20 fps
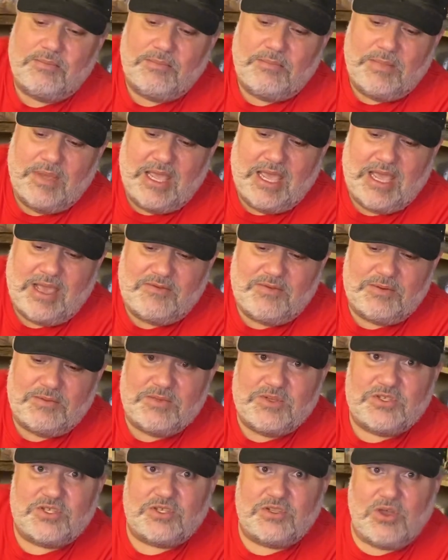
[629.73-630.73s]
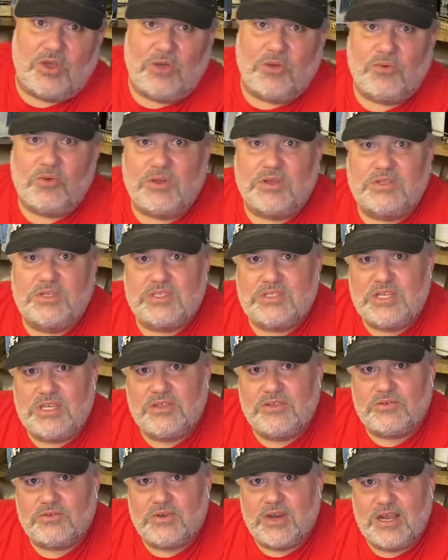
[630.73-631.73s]
have them install one that's
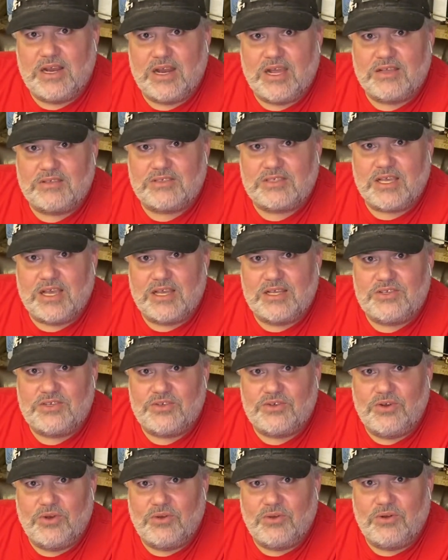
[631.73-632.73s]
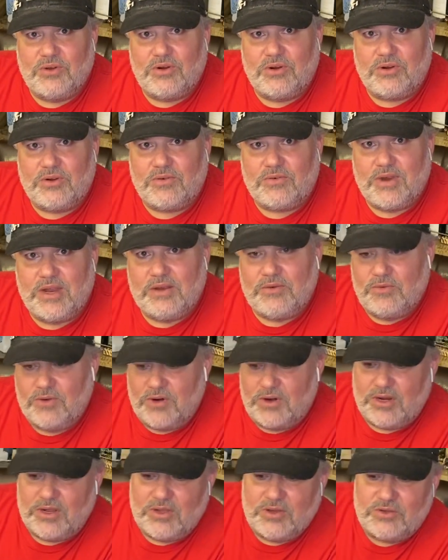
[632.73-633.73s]
either right outside your door or right
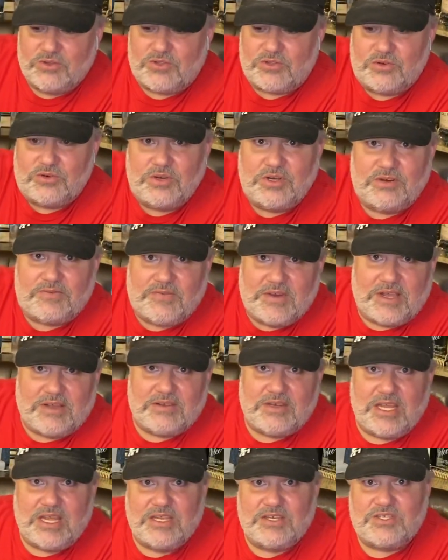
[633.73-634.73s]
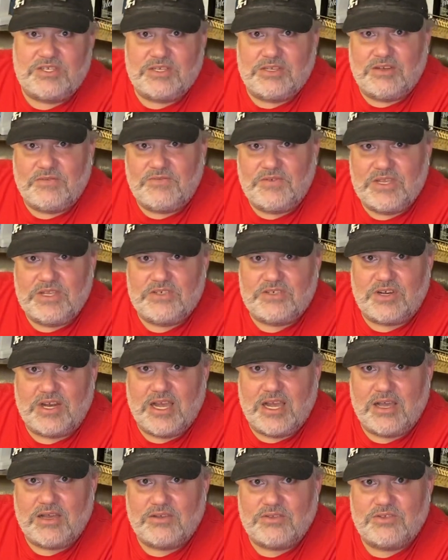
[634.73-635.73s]
where it goes through your foundation to feed your
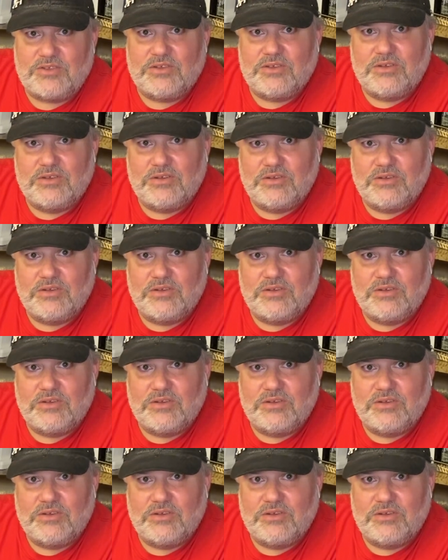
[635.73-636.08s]
house,